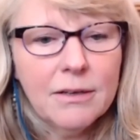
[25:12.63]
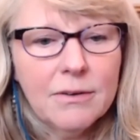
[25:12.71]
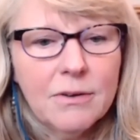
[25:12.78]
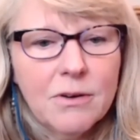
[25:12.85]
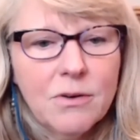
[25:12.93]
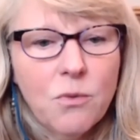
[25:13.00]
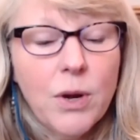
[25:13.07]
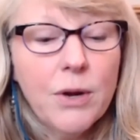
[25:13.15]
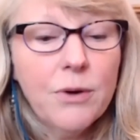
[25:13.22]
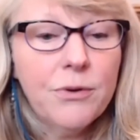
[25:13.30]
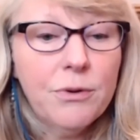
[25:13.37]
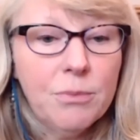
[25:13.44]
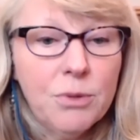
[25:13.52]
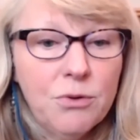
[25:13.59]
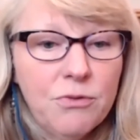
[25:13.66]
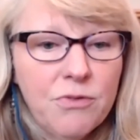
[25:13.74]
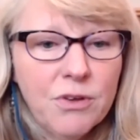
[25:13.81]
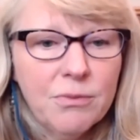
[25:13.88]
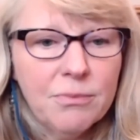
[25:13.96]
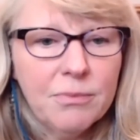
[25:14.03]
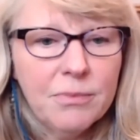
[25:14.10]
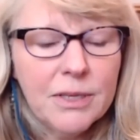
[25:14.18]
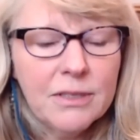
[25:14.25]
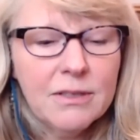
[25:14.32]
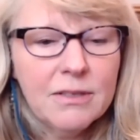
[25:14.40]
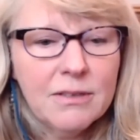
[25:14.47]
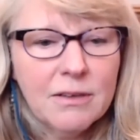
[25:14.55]
where to move them
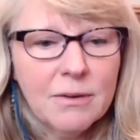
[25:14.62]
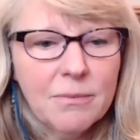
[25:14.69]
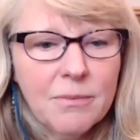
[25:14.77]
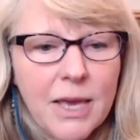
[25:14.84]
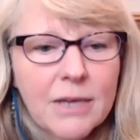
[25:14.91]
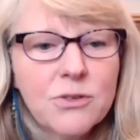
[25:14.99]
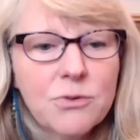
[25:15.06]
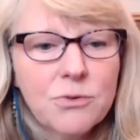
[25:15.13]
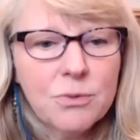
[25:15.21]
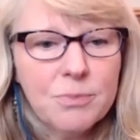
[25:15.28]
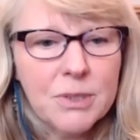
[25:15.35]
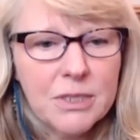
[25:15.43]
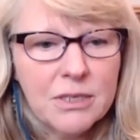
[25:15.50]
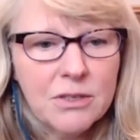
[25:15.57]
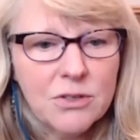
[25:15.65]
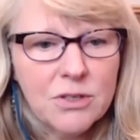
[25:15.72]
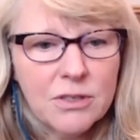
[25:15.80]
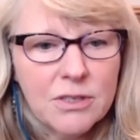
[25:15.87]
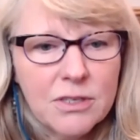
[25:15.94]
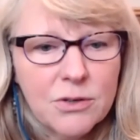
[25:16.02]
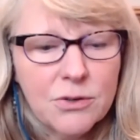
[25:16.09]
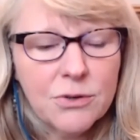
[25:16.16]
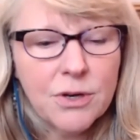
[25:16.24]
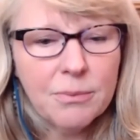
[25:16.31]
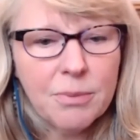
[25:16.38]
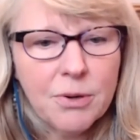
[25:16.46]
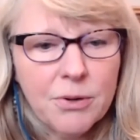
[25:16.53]
in some extra positions that are
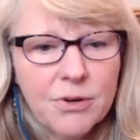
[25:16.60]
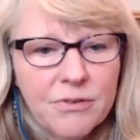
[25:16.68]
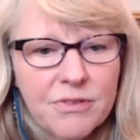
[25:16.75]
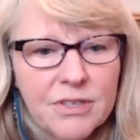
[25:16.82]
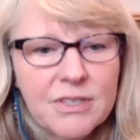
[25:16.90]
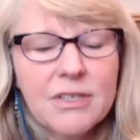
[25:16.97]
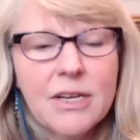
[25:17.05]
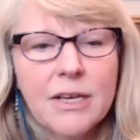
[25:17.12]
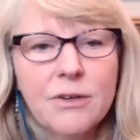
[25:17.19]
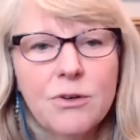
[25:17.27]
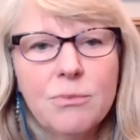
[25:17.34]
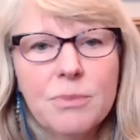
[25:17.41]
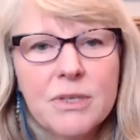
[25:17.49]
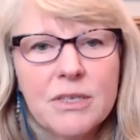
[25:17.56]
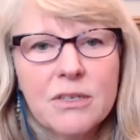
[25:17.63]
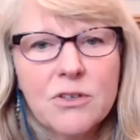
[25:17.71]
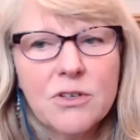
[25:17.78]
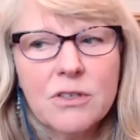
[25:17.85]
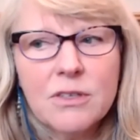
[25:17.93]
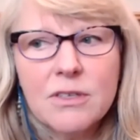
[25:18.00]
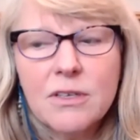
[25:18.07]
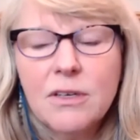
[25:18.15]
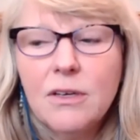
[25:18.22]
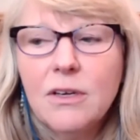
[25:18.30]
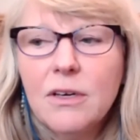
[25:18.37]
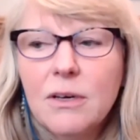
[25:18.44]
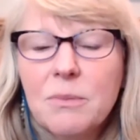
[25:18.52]
not part of the standard positions.
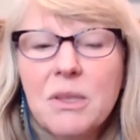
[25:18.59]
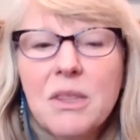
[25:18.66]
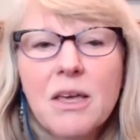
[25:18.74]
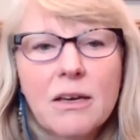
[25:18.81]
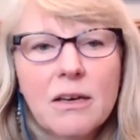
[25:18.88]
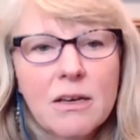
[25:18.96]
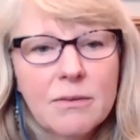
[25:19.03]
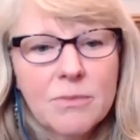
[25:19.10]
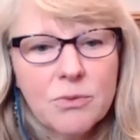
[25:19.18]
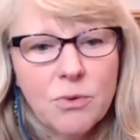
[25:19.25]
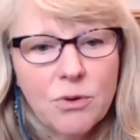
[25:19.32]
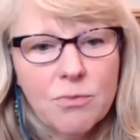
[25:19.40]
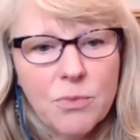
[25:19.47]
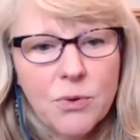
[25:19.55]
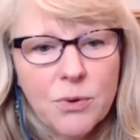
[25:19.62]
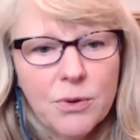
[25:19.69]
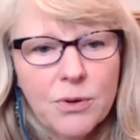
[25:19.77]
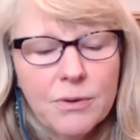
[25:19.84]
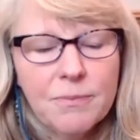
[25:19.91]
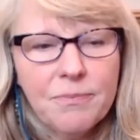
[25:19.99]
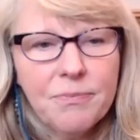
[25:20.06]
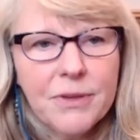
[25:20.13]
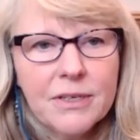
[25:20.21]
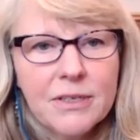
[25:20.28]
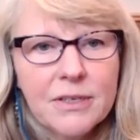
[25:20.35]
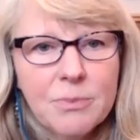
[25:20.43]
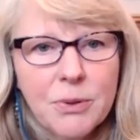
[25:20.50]
But that comes with more
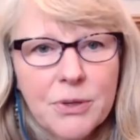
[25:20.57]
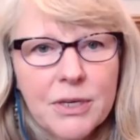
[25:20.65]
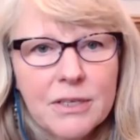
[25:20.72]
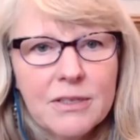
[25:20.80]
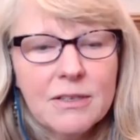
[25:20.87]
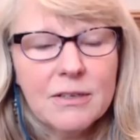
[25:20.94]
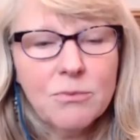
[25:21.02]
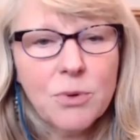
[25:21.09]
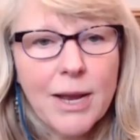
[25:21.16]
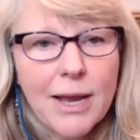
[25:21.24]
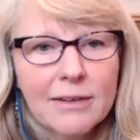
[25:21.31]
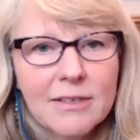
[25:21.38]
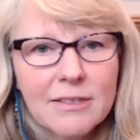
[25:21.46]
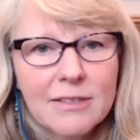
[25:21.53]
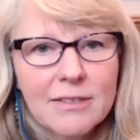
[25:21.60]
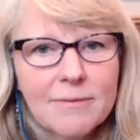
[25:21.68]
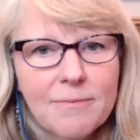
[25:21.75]
experience and practice.